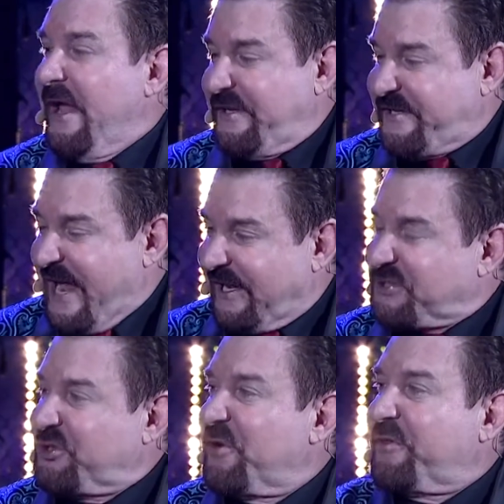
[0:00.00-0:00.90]
Tell
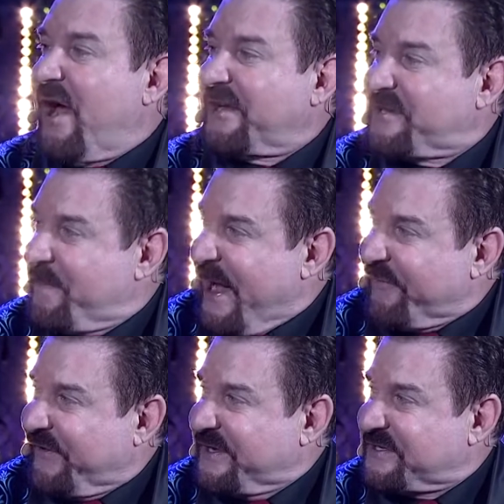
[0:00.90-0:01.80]
us your thoughts about
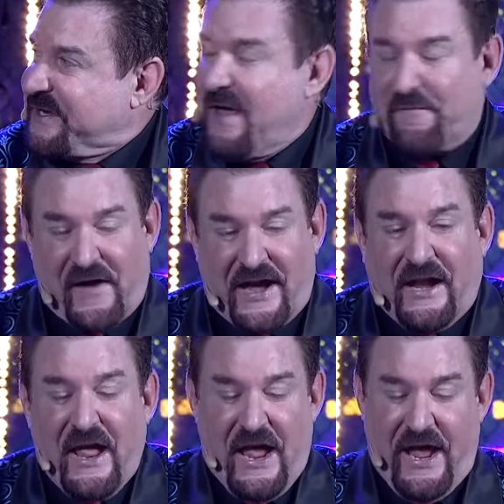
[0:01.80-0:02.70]
this fight.
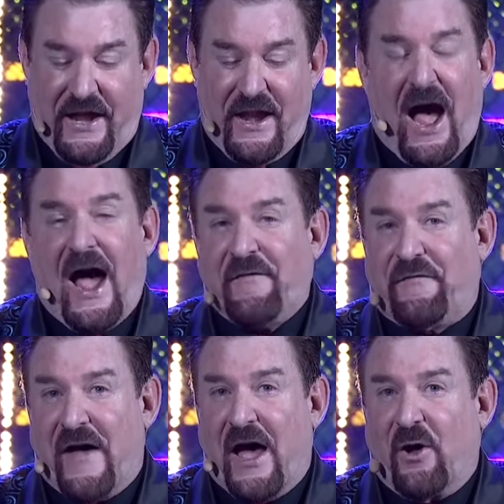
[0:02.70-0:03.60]
And I
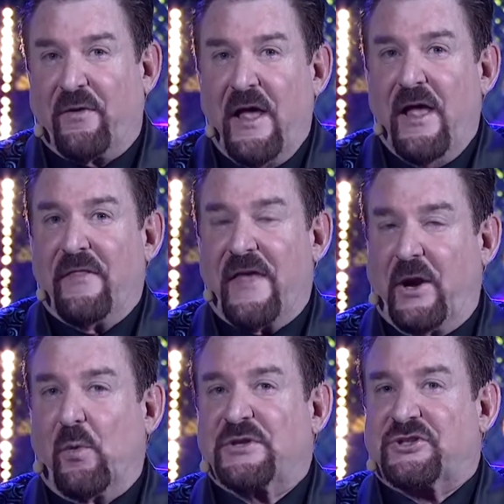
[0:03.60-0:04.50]
found that
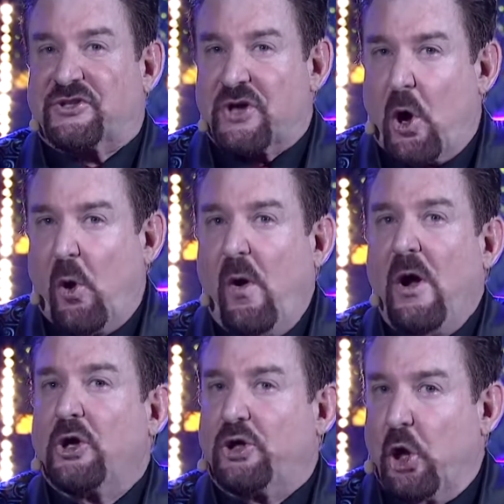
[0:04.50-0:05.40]
it was so
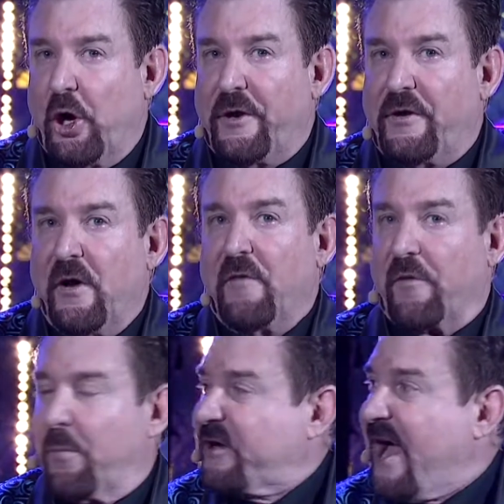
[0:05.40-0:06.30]
good for
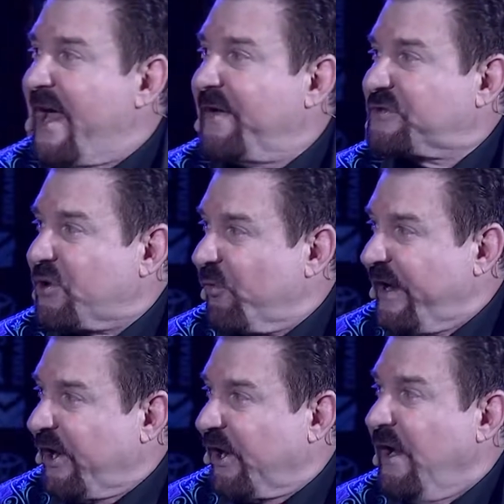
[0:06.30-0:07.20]
Mokaev's
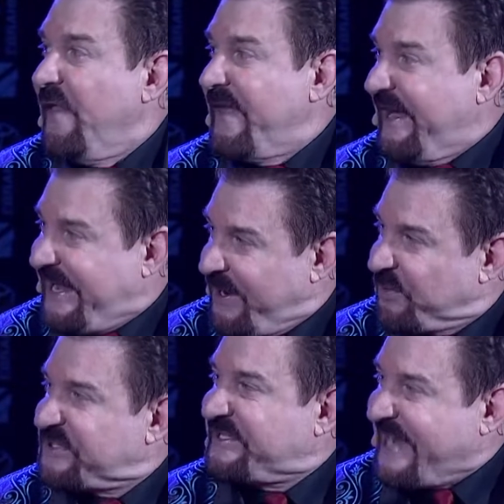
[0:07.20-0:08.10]
career that he
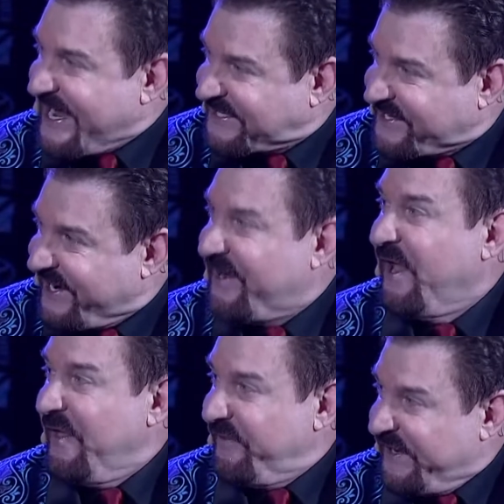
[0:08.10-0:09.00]
was tested
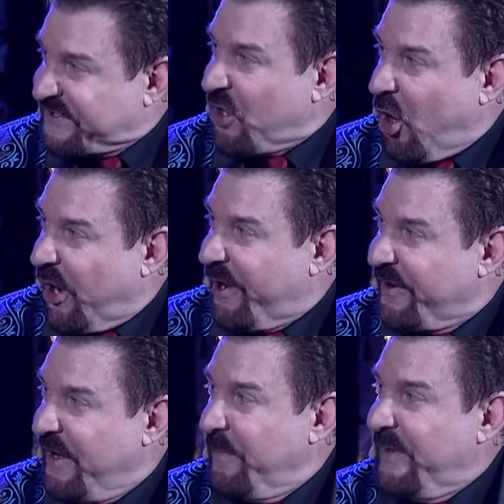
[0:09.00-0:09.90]
this hard
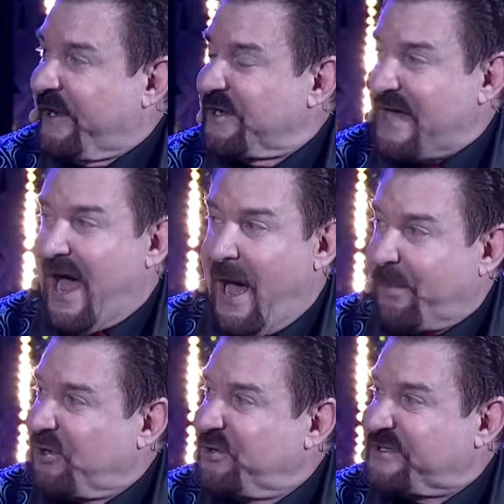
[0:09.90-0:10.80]
because
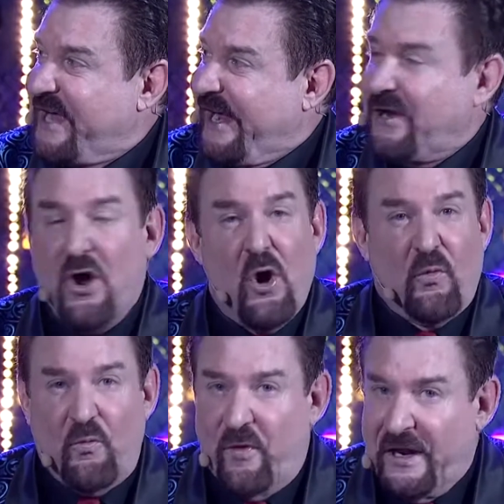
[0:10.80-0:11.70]
Abba Hussein
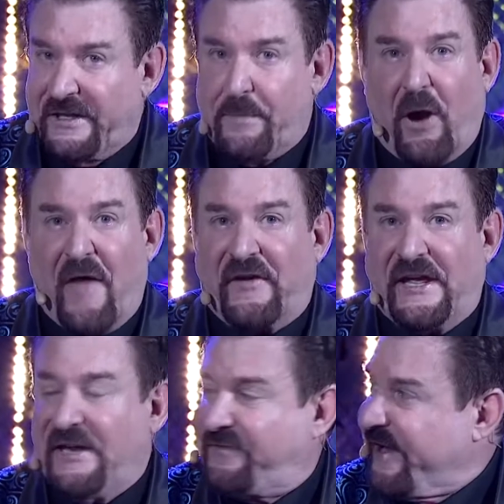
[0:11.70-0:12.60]
really brought the
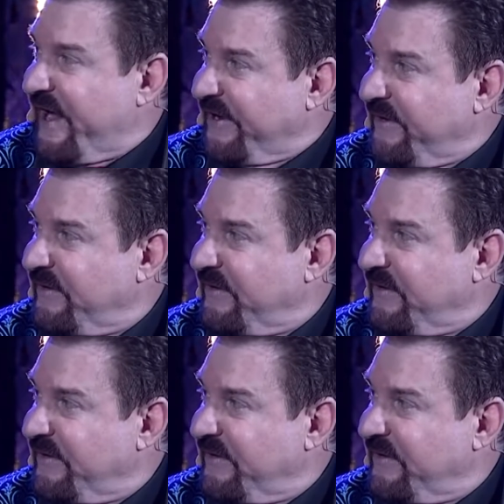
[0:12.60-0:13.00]
heat tonight.